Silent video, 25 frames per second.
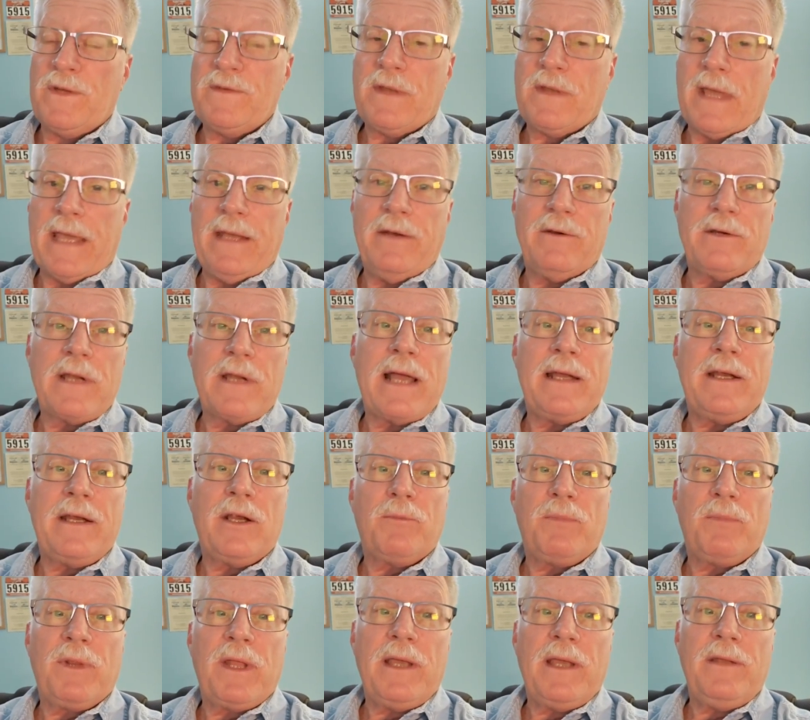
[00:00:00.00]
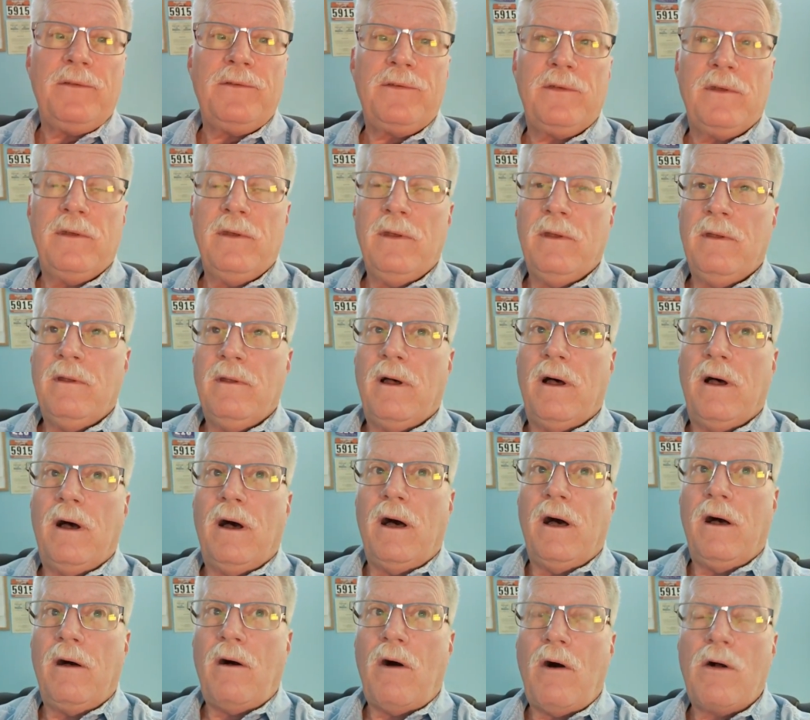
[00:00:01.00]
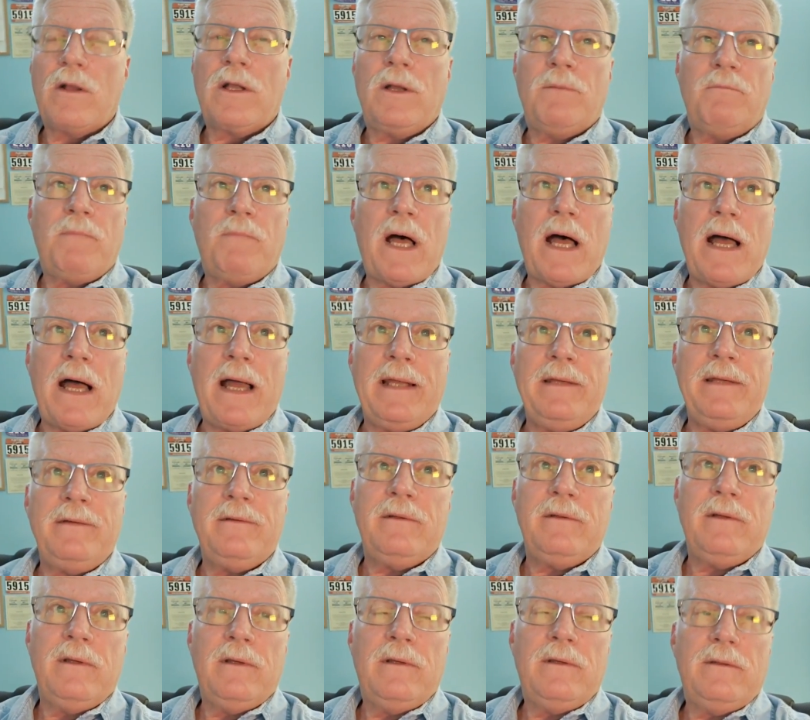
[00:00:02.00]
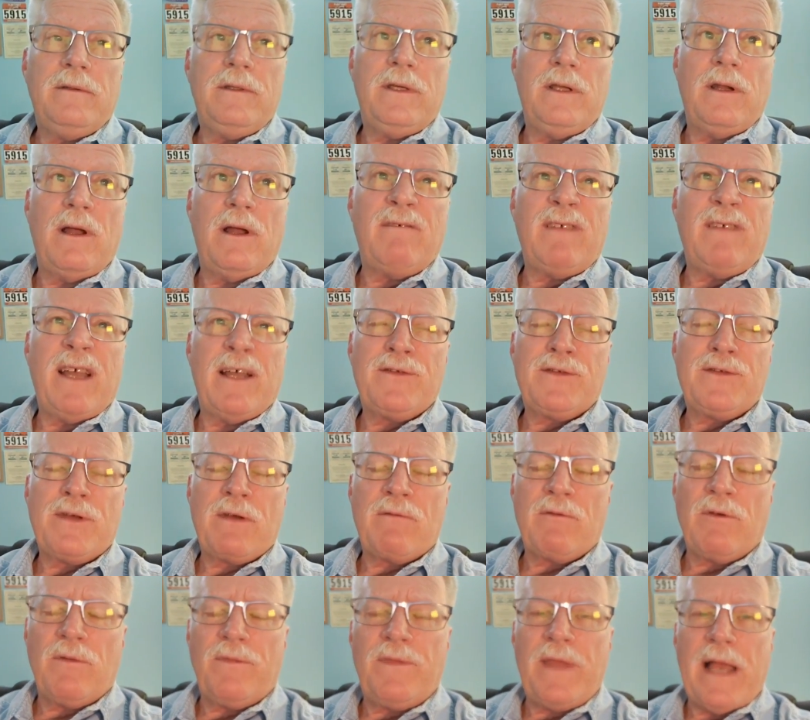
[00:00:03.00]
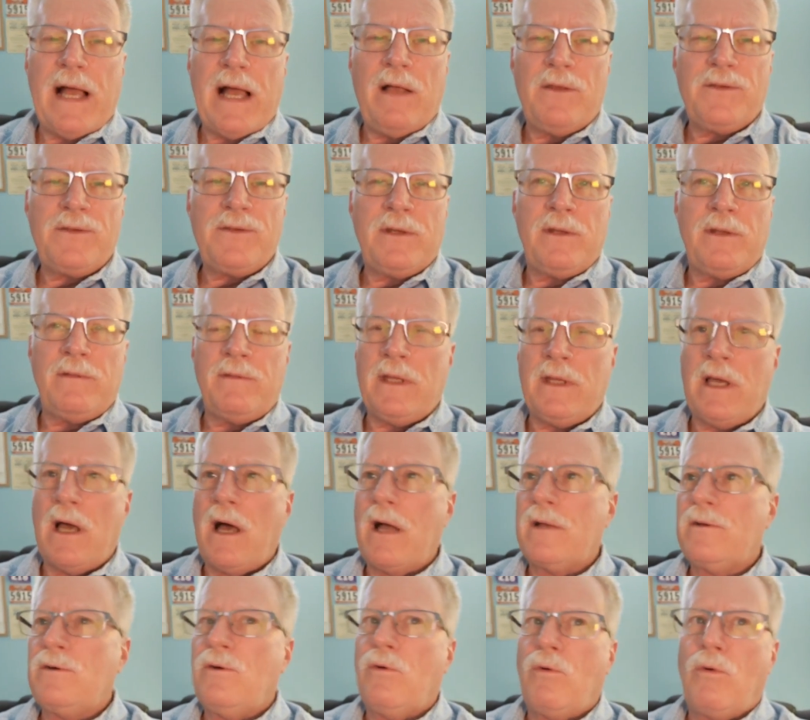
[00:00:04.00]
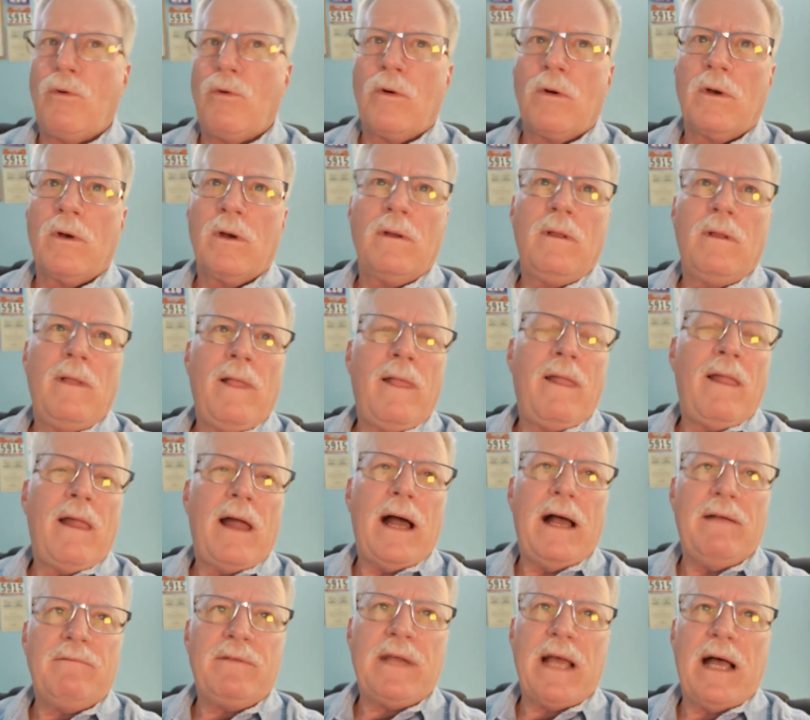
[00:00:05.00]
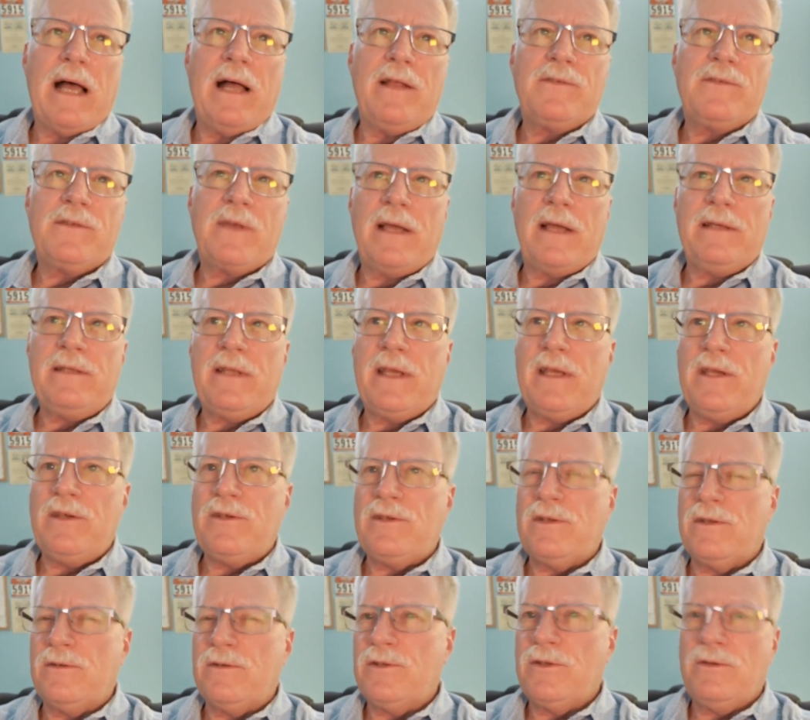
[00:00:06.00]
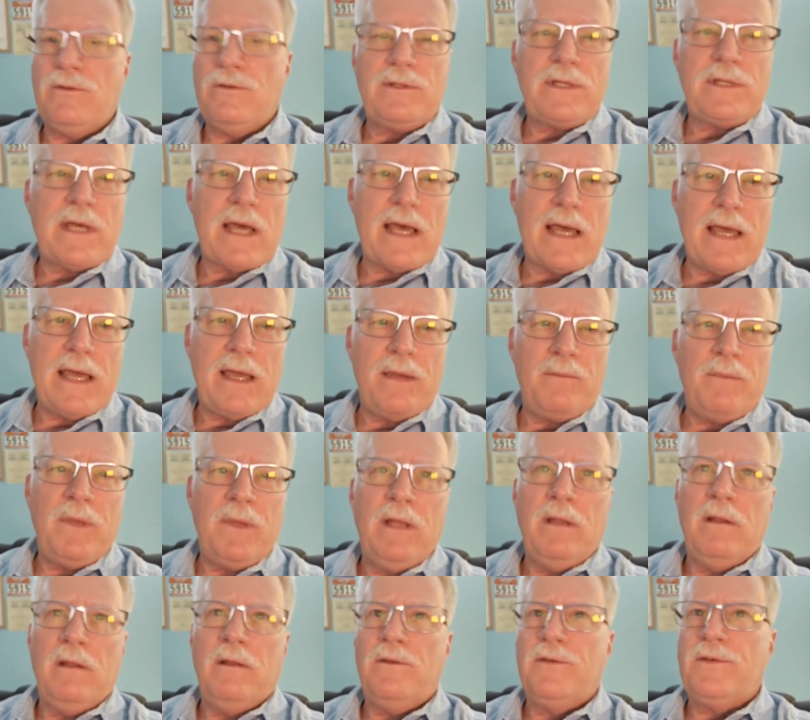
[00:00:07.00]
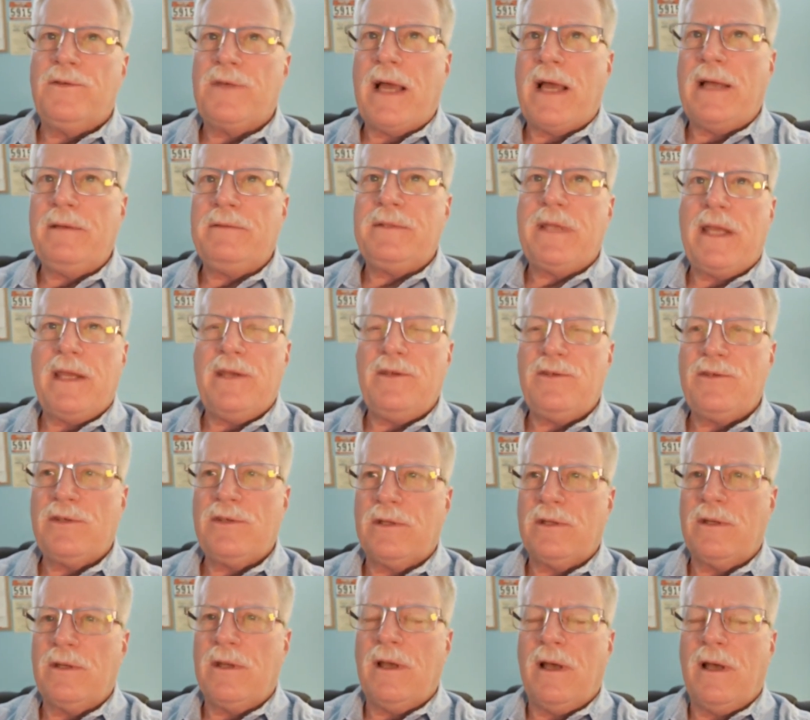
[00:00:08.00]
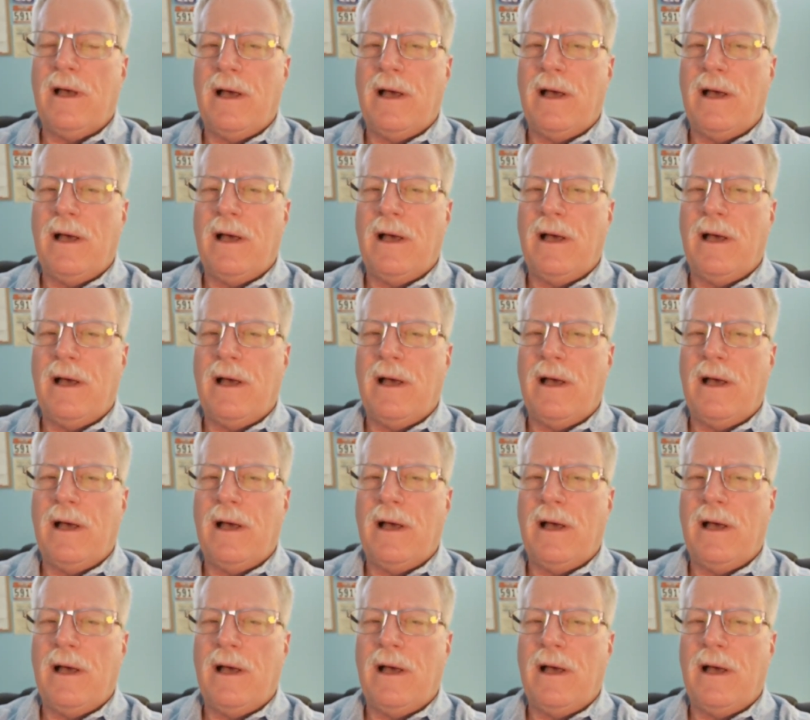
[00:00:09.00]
is it, 8 or 9 airplanes all combined. I've got several thousand in the Encore. I've got Citation 2 time, Citation